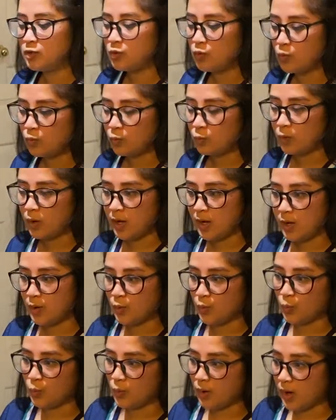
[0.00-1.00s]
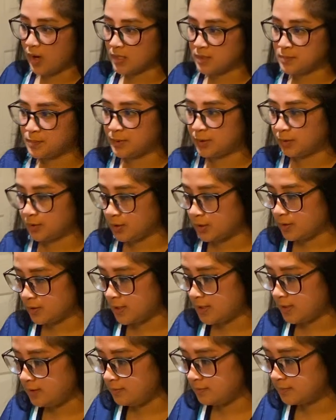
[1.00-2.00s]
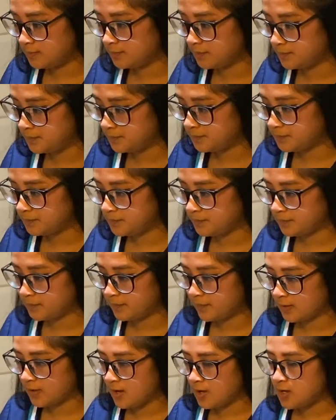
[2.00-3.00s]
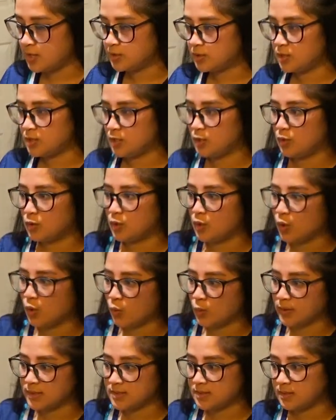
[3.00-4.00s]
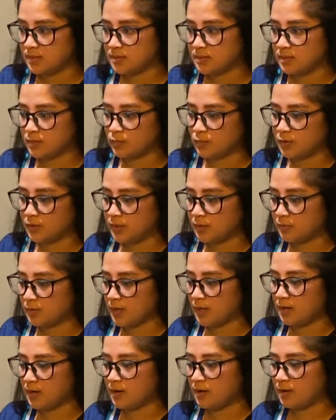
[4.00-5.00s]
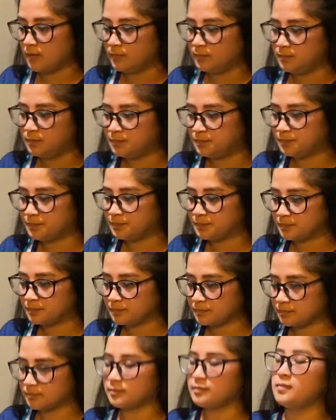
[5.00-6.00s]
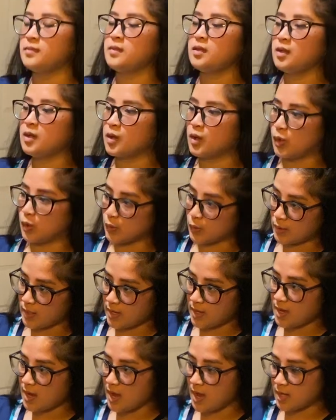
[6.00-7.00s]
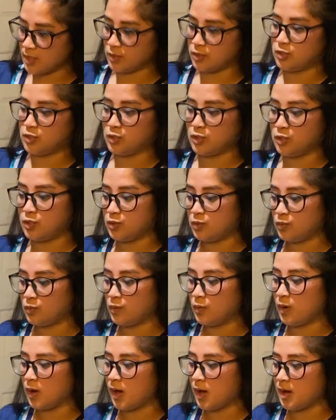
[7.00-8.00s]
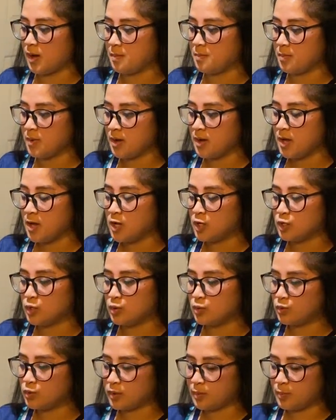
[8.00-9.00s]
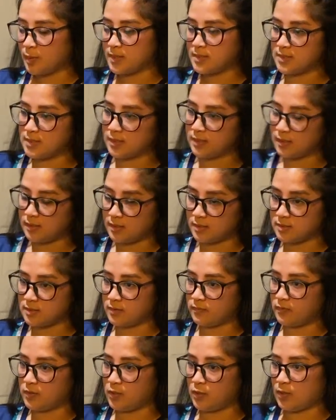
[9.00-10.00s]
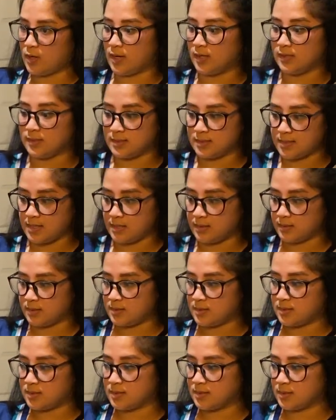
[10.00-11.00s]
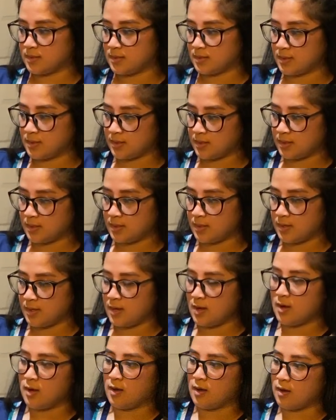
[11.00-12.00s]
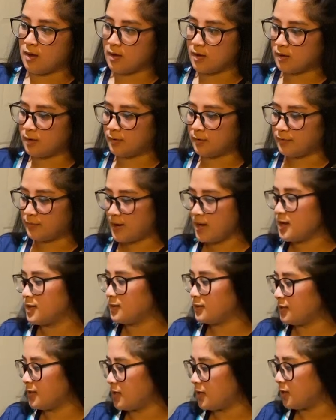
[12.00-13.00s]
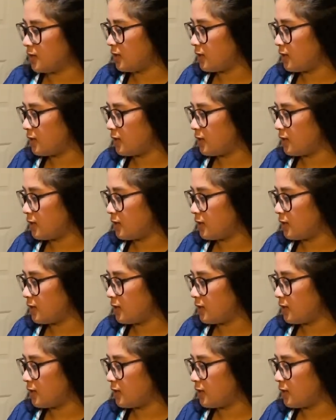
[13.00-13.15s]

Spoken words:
know what hospital you're in? Do you know what season we're in right now? Okay, and do you know who the president is of the United States? All right, thank